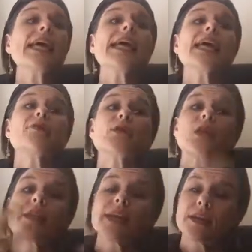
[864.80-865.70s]
If you're going
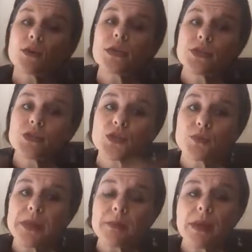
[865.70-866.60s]
to then increase your
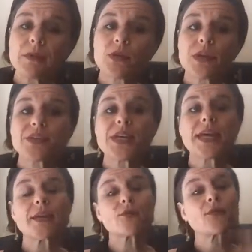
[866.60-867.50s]
speed, maybe you're going to take
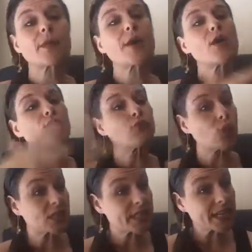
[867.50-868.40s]
it from
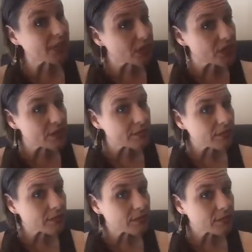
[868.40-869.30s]
4 ticks
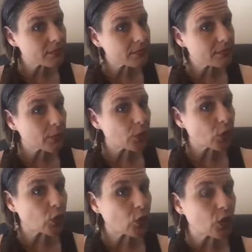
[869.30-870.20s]
per
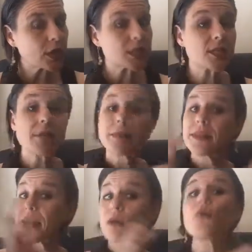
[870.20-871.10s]
chord to maybe
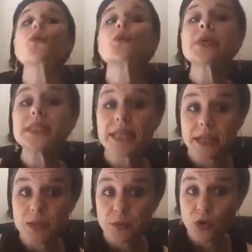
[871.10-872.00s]
now go 3
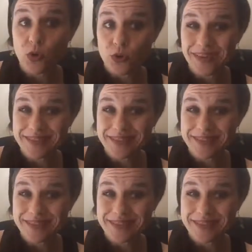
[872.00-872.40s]
ticks per chord